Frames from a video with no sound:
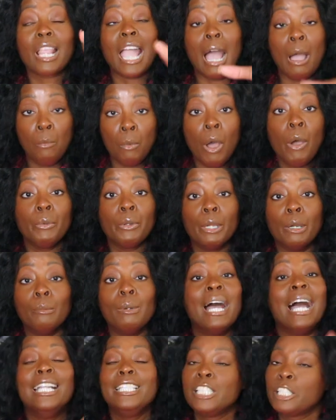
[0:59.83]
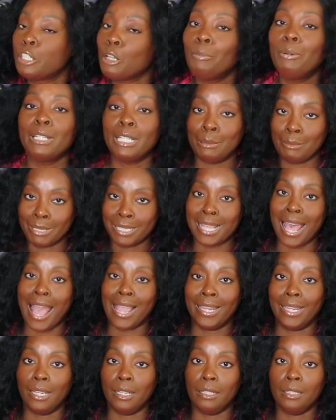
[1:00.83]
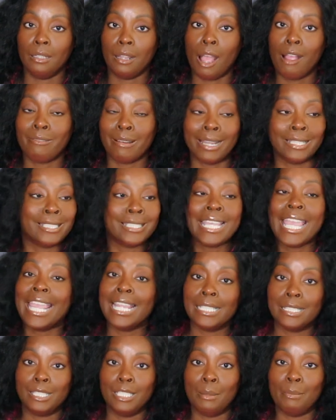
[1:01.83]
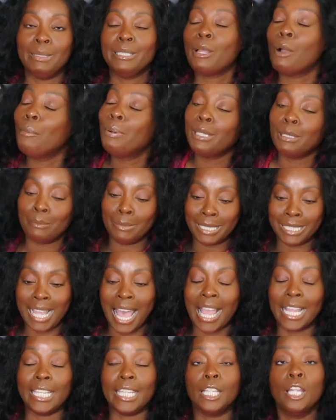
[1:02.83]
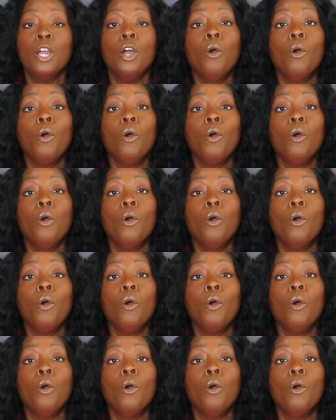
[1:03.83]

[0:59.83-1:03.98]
I want them just don't put it in my stocking all right, just hand it to me. Don't put it in my socket.